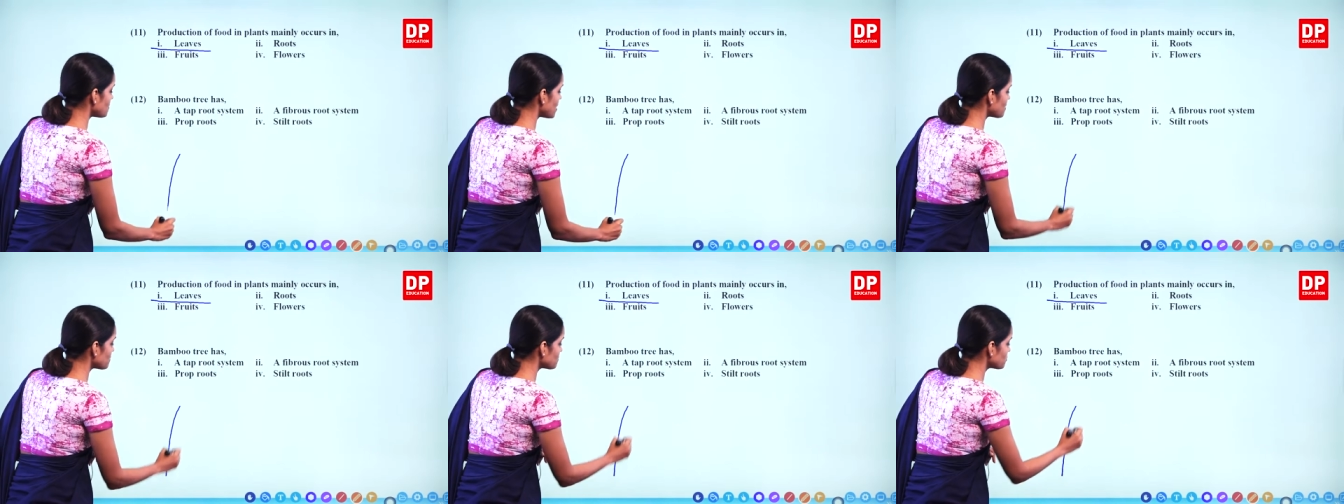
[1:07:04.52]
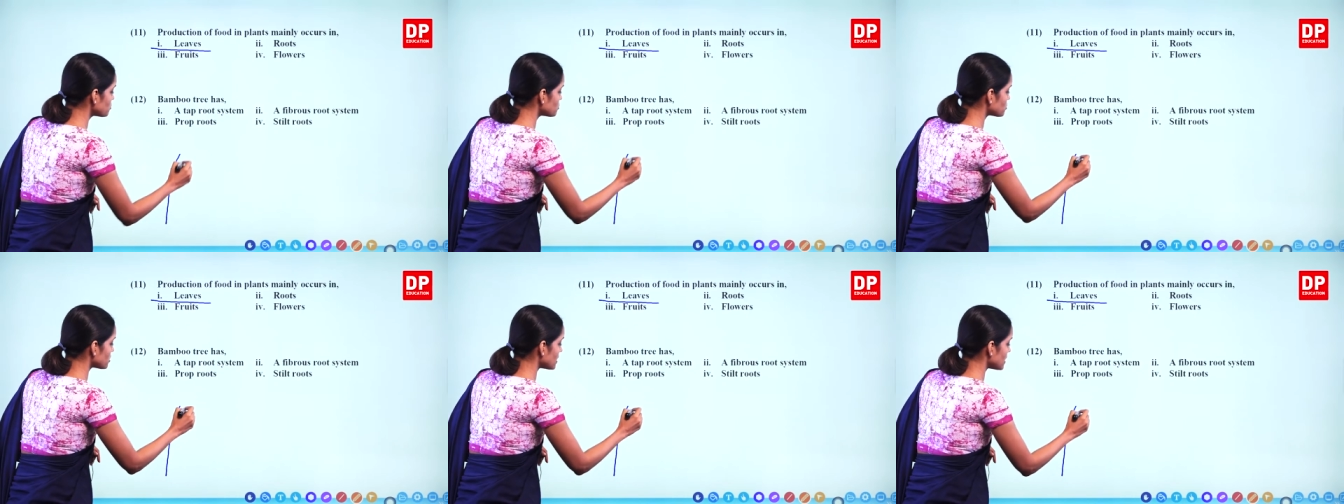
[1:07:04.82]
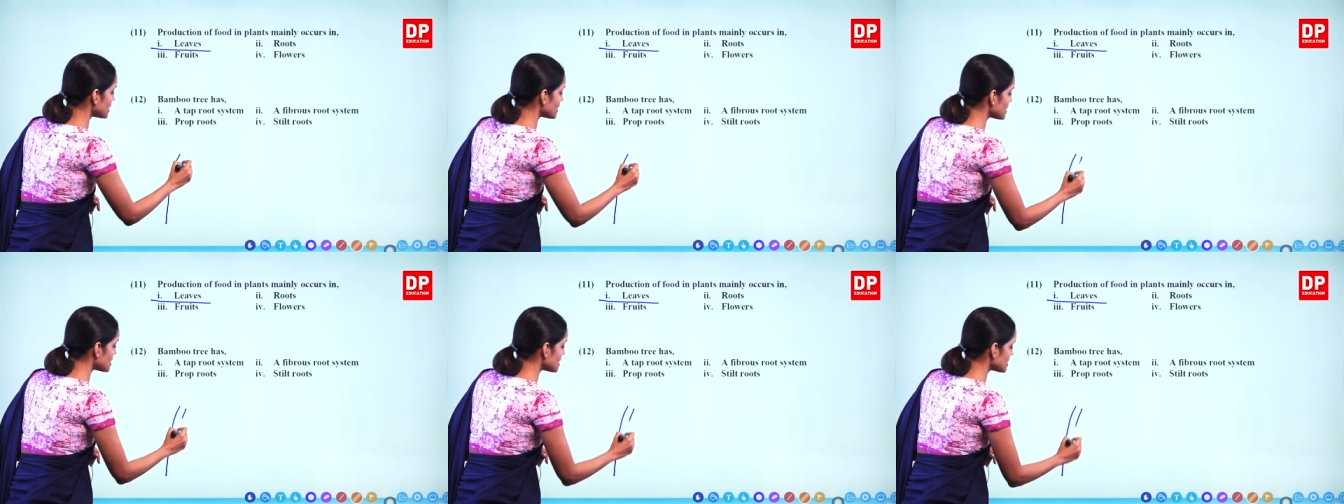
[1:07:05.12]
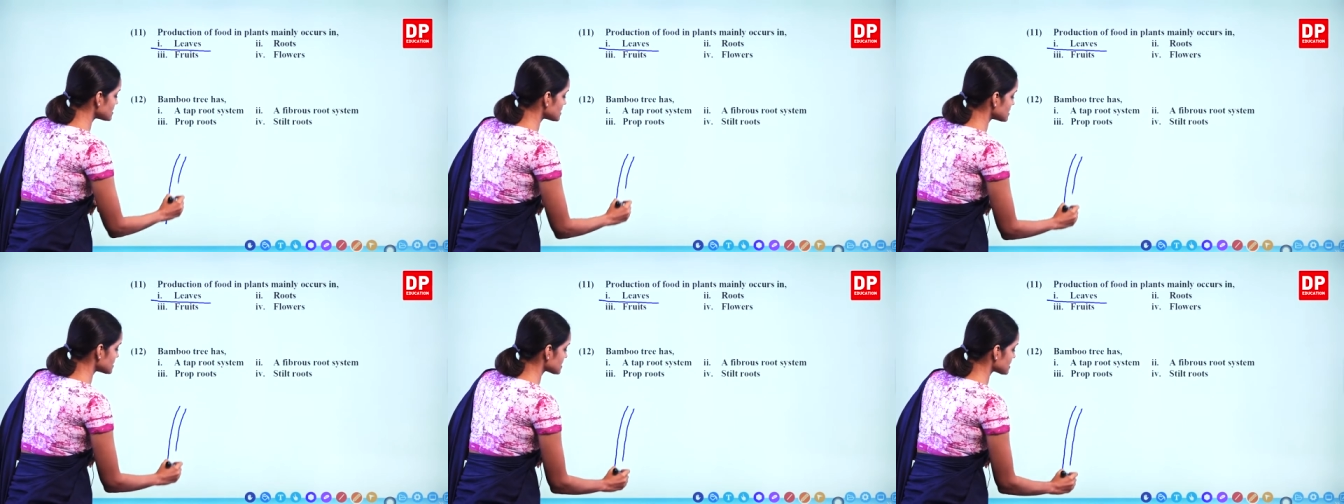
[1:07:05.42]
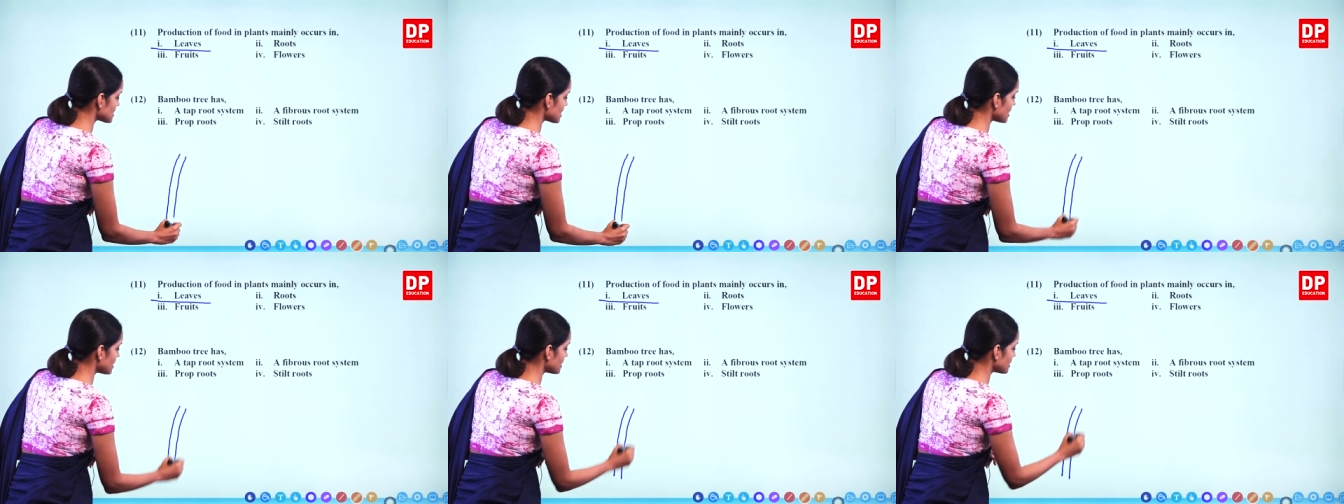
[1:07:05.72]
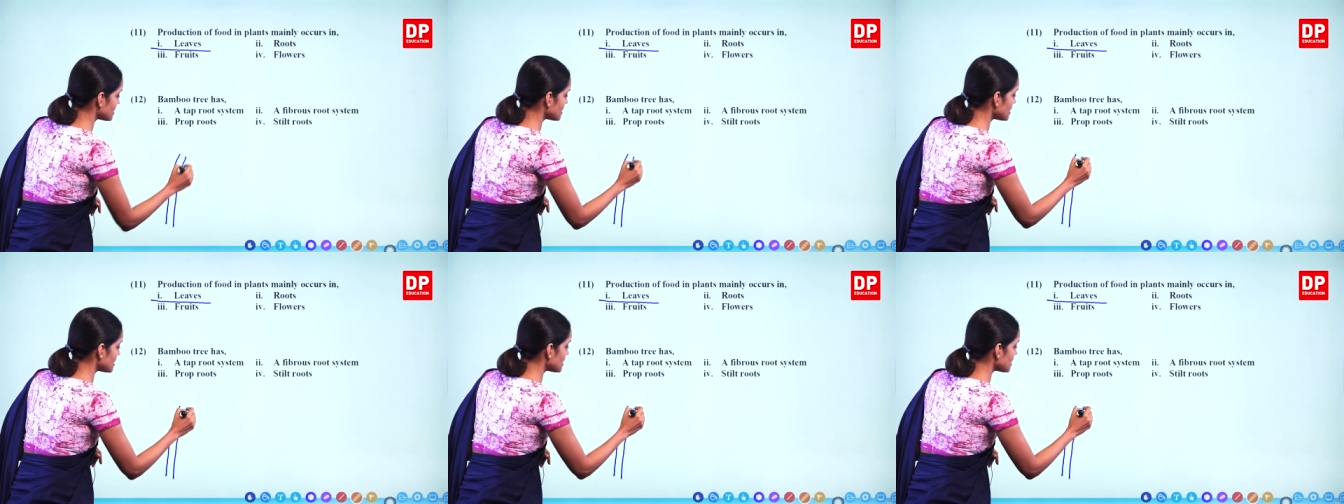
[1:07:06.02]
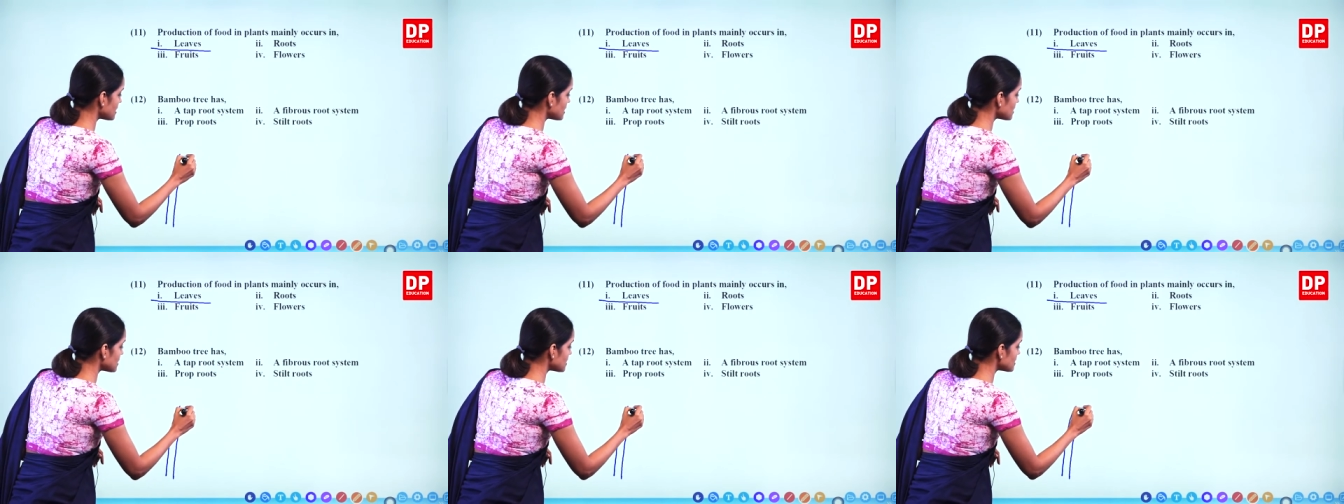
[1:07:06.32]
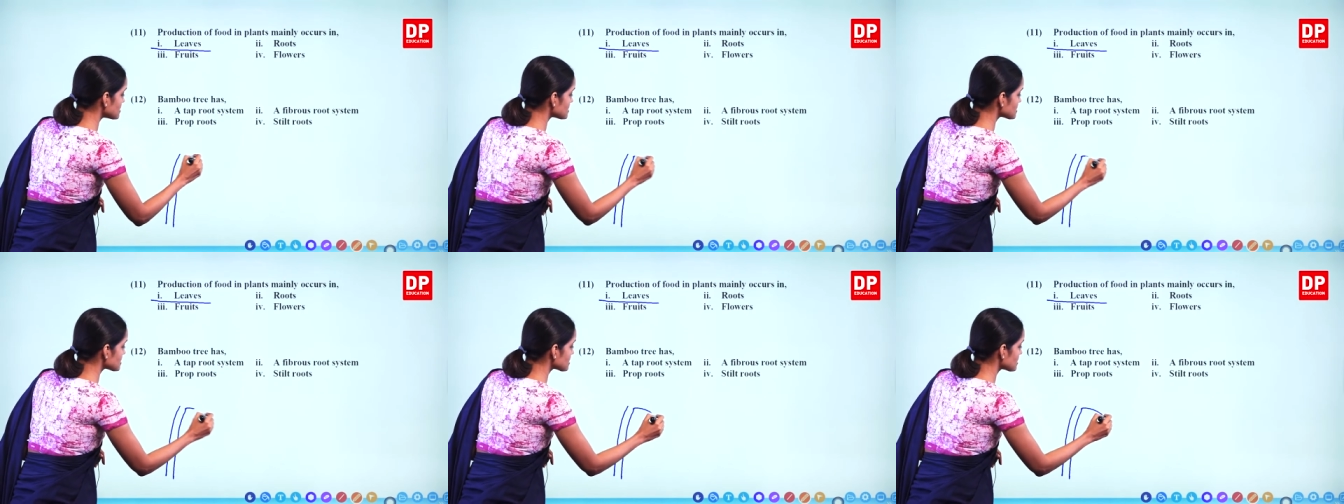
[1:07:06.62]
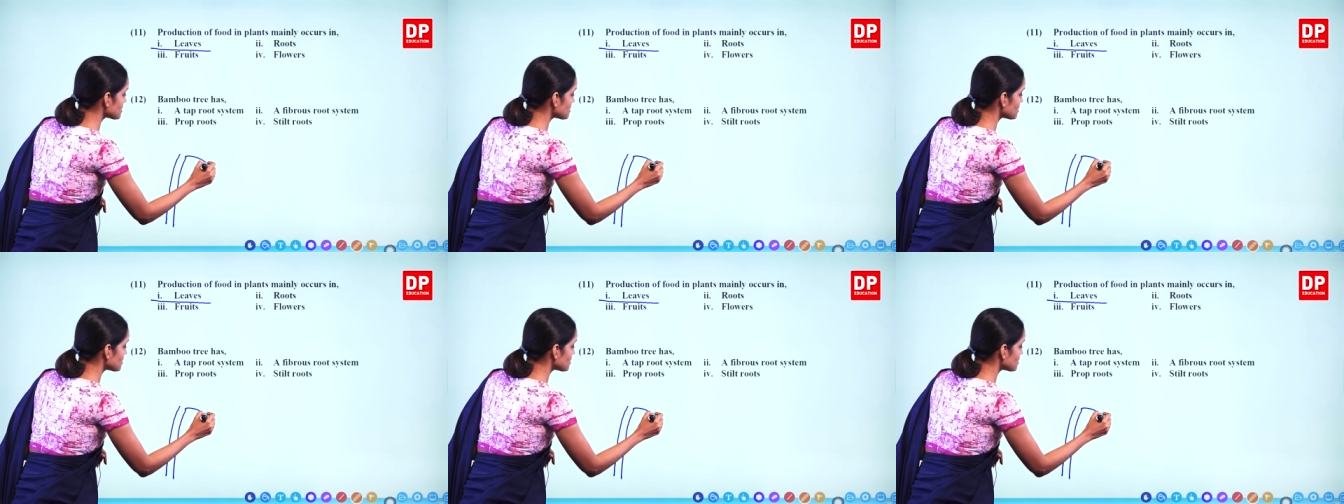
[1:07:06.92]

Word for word: bamboo trees? It's like this,